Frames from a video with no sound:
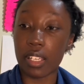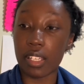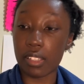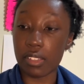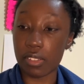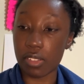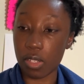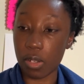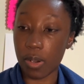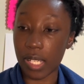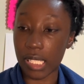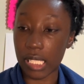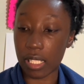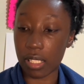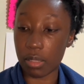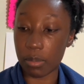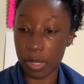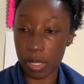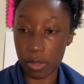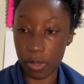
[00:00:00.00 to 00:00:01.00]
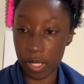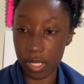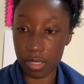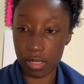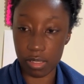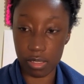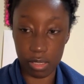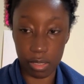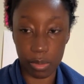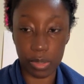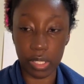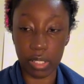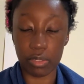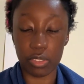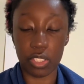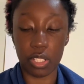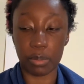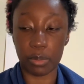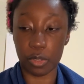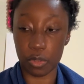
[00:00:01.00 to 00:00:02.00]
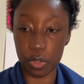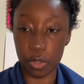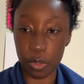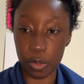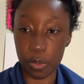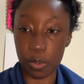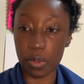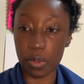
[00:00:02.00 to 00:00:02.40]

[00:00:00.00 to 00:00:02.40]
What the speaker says: So I think it'd be great to slow down chapter two.